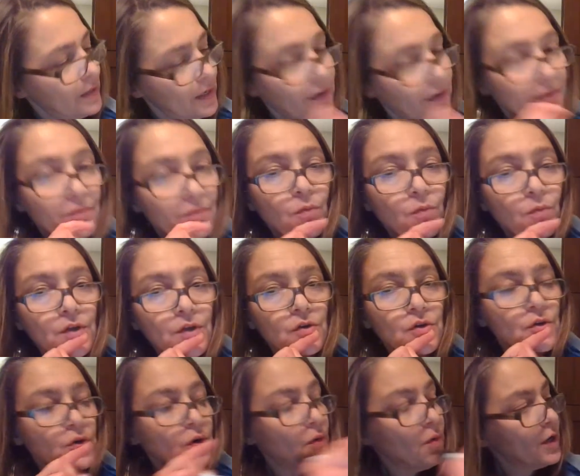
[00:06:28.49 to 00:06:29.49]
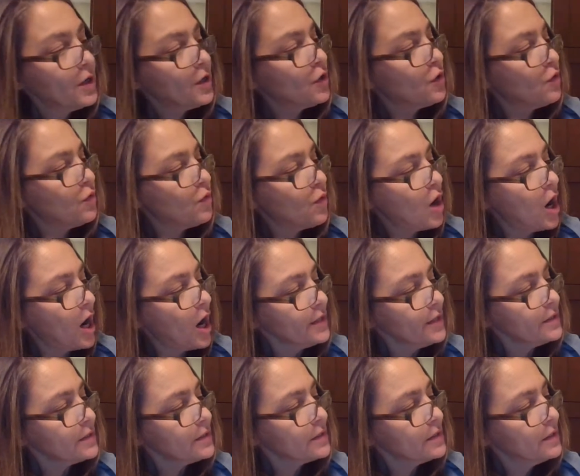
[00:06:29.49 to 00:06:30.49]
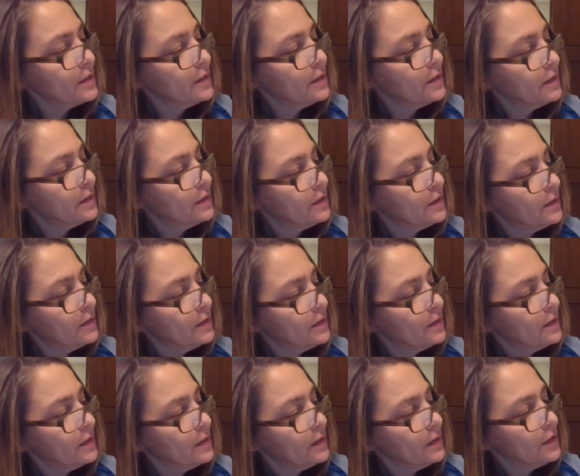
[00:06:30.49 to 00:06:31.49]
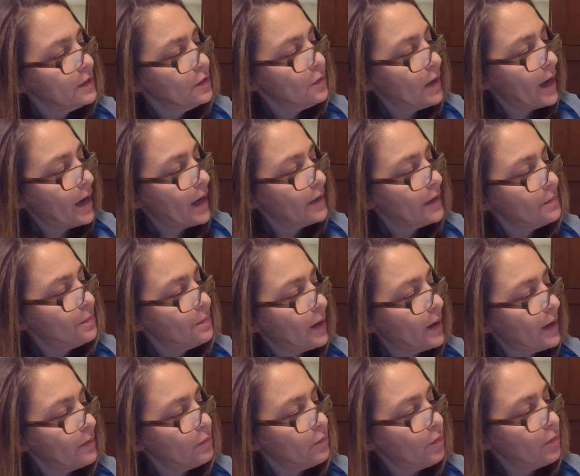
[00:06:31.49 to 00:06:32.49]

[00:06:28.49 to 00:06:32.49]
And when you go across, you add by